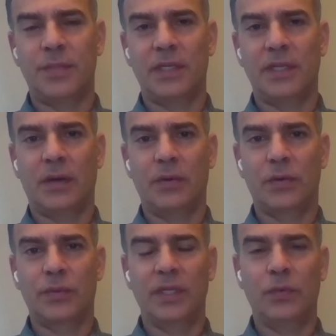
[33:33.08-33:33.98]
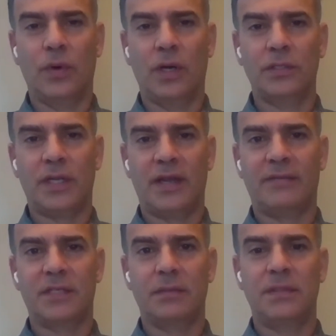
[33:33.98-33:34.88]
we really want to
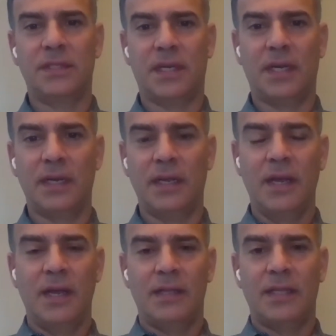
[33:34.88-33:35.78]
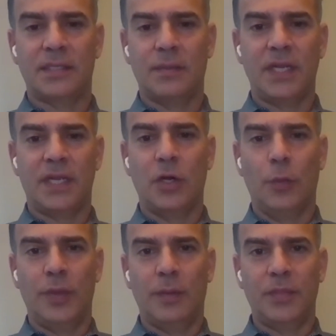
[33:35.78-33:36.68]
have some design that somebody can
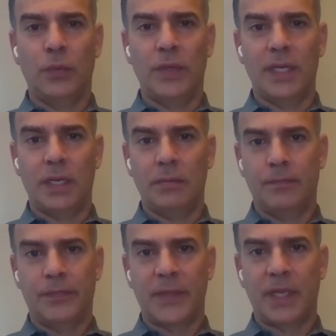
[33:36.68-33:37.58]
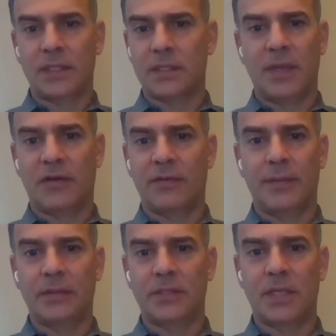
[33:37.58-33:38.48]
open up the window and get some air from
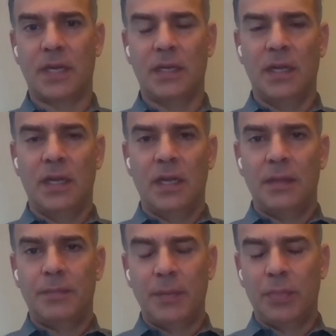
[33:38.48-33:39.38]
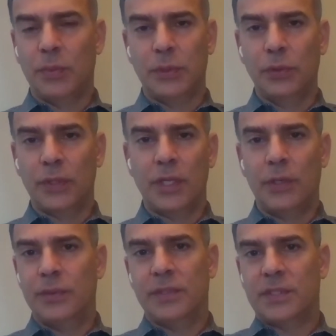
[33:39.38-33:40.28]
outside. People would look at
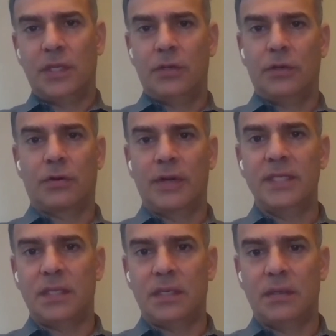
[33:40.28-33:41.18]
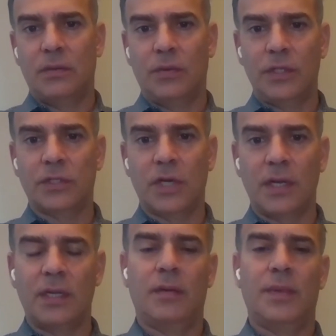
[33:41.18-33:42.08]
you and say, "You're crazy. What are you
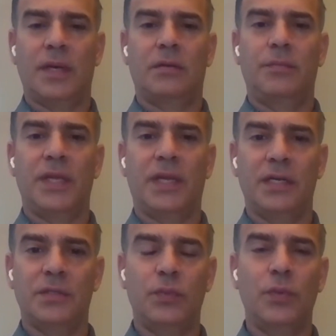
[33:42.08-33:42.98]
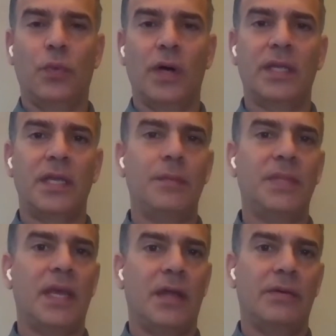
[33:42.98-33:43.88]
talking about?" Because we want to keep
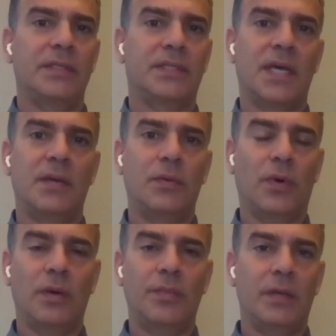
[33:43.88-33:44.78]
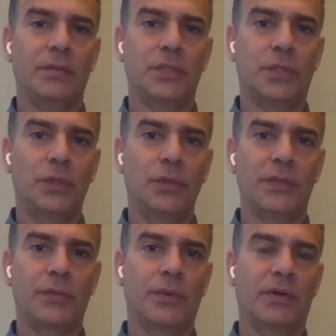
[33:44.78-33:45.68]
the air inside. We want to be able to cool
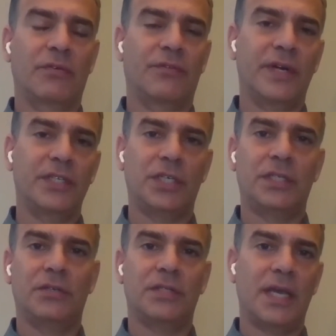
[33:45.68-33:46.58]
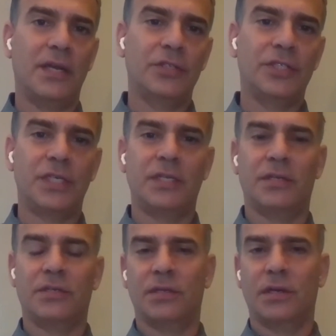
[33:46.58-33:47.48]
it. We want to refresh it. There's energy.
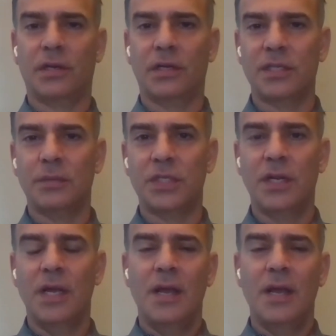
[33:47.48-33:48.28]
There's consumption.